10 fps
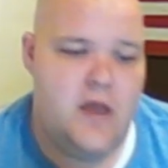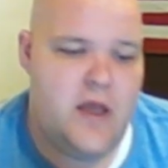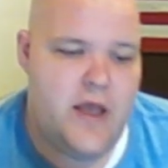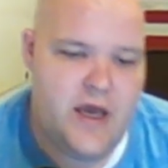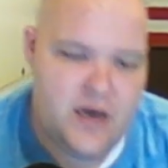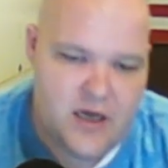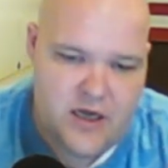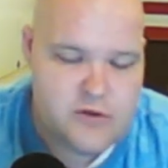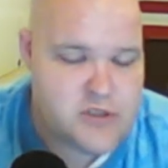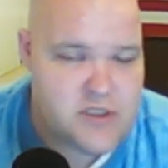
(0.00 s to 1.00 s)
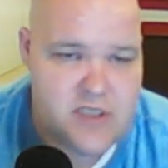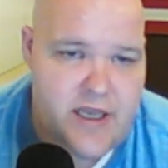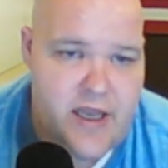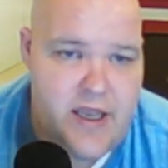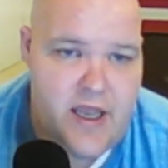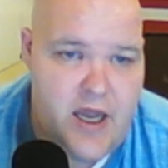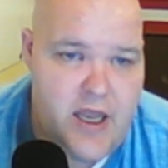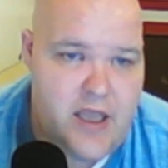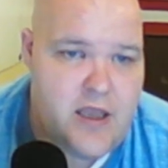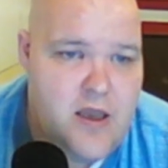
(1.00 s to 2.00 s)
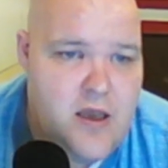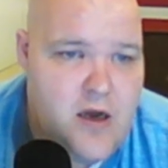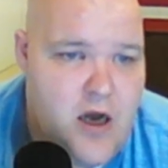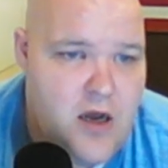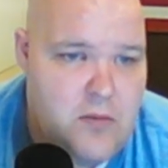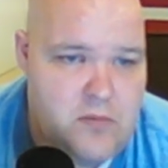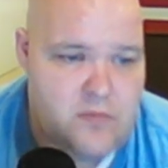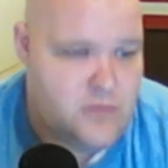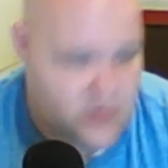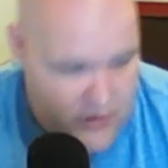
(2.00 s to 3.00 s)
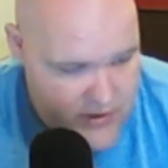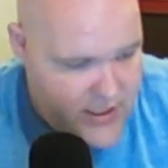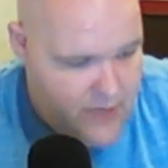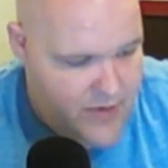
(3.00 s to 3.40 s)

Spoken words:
And I was just like, I looked at him, and I